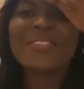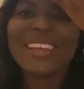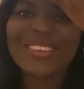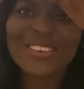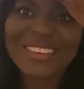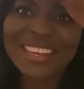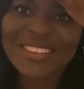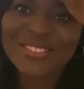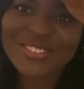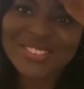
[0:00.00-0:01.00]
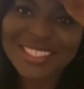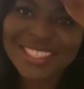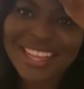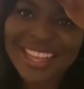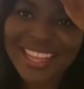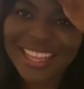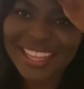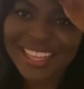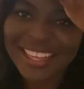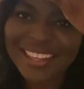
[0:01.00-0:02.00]
my god, I'm so
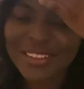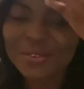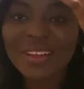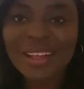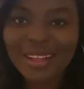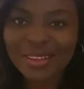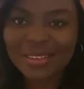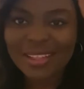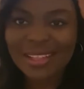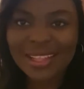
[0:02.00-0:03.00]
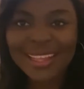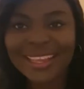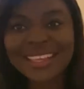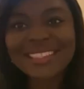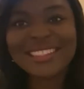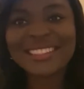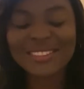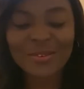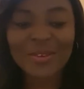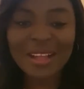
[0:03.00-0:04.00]
shy. Wow.
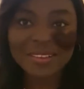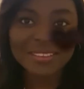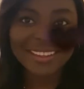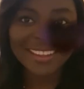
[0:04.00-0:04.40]
It's wow.